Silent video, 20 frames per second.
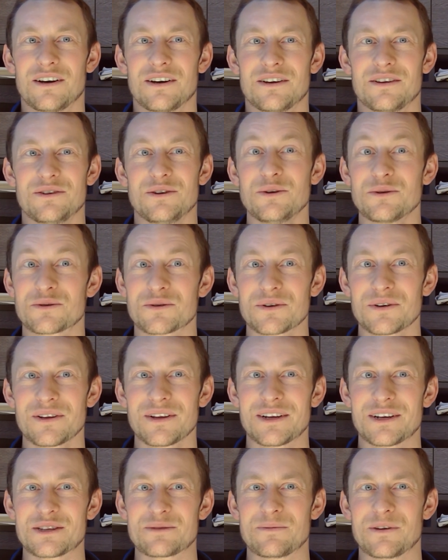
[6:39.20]
neutral
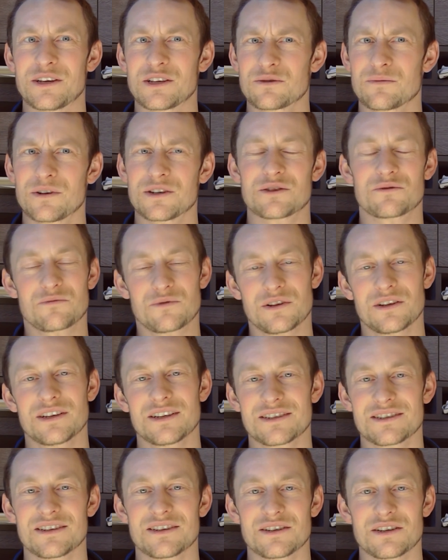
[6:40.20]
and it's being switched, really
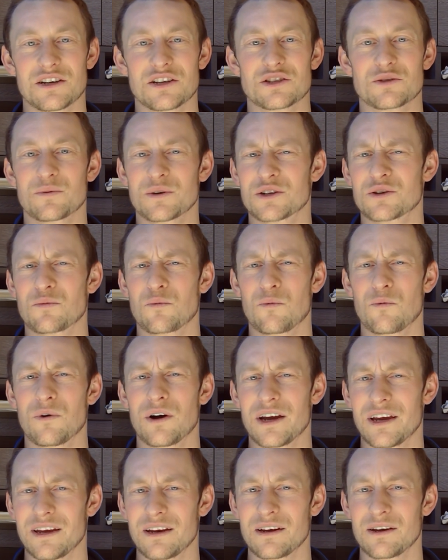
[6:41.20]
it's a switched
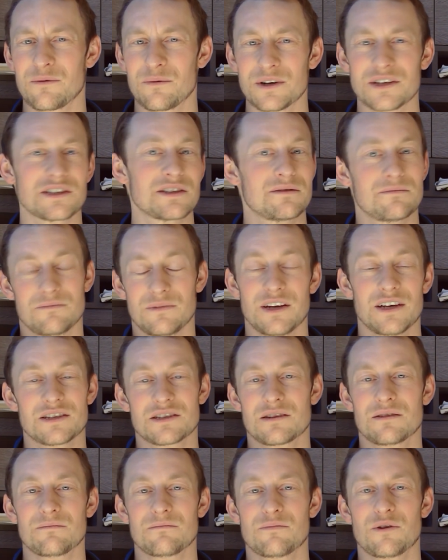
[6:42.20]
white, which
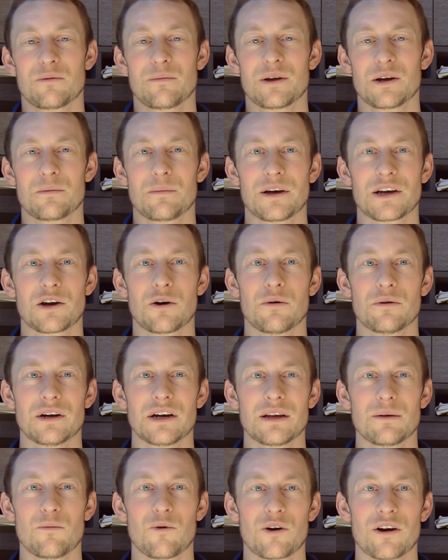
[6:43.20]
isn't permitted by code
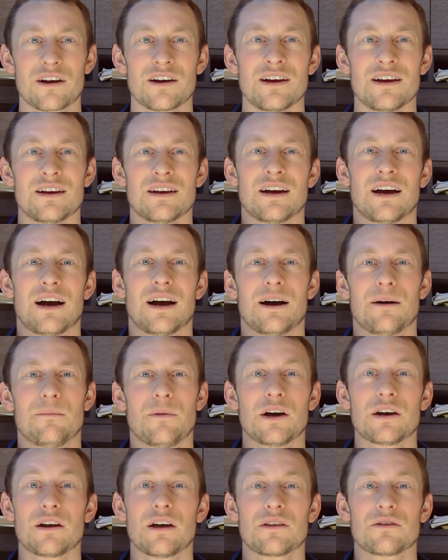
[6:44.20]
anymore.
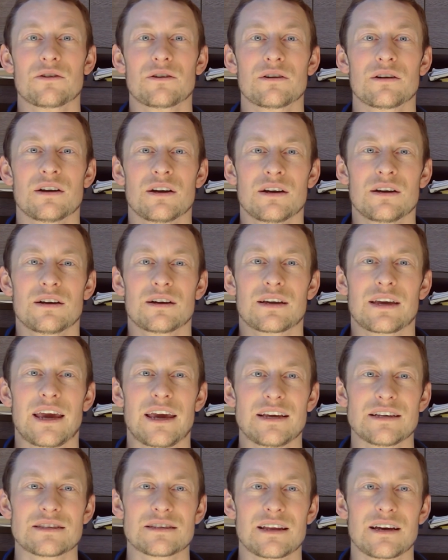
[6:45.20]
Another
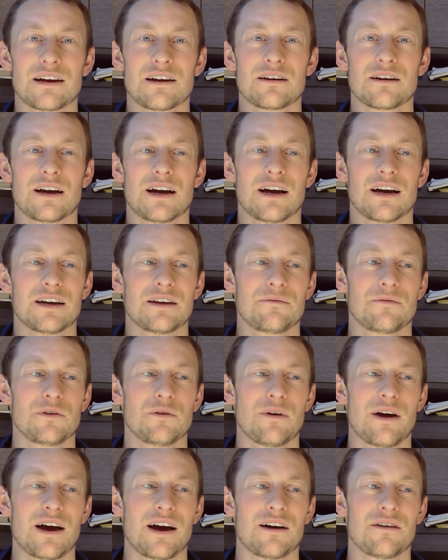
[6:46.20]
case there, if
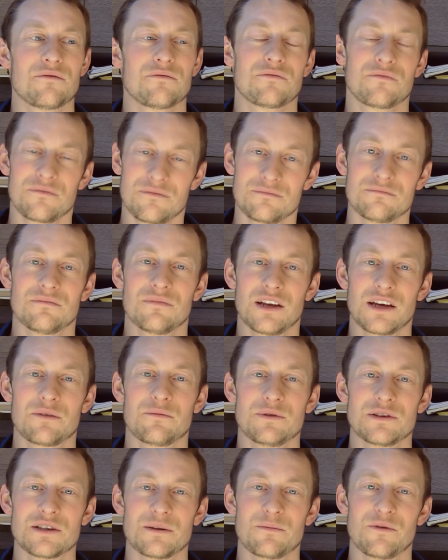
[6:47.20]
you have, like
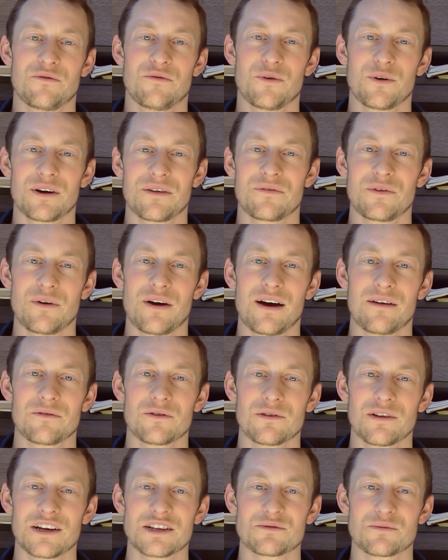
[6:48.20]
we said before, if you have
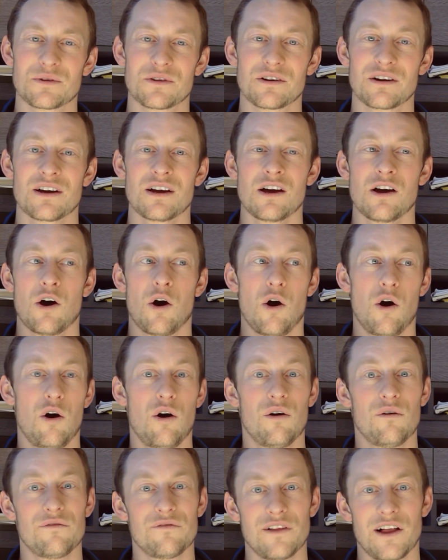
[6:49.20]
your lights where they're
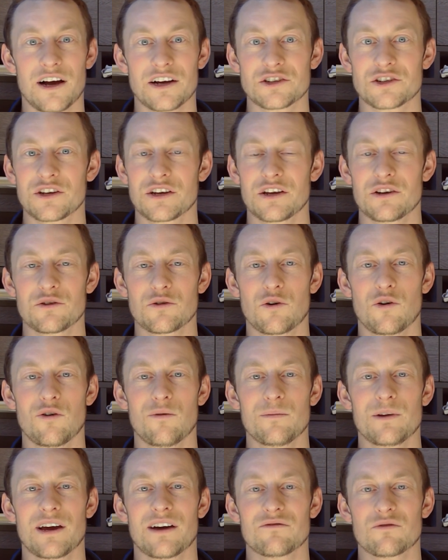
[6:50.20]
all flashing in your
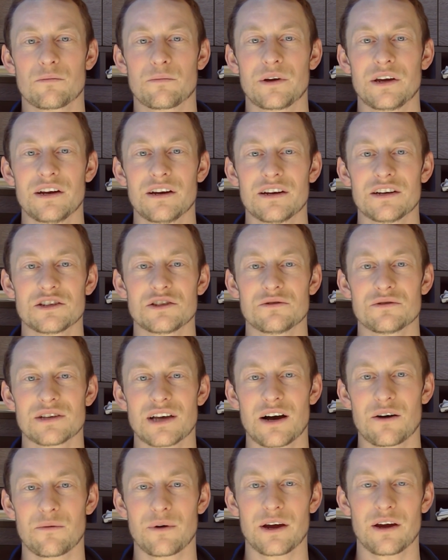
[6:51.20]
home, you have repeated issues
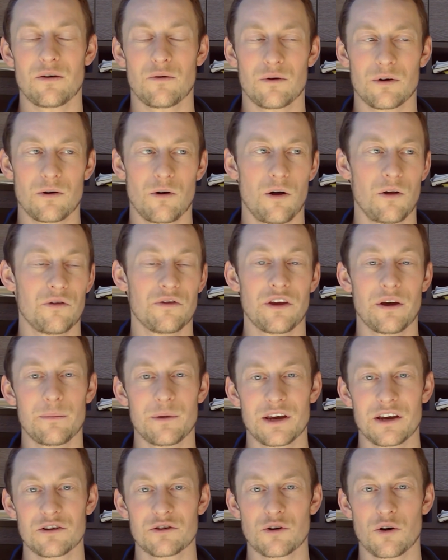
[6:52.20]
that way, or all
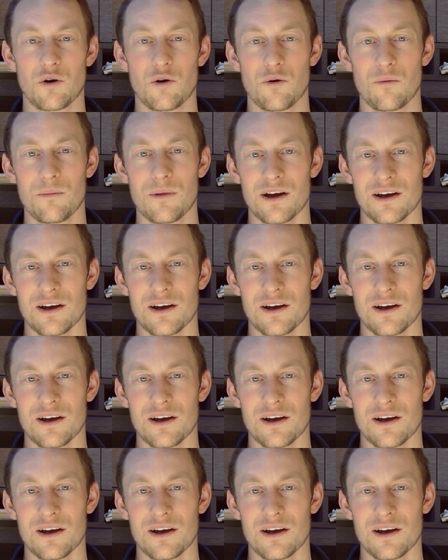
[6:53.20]
dimming in your home,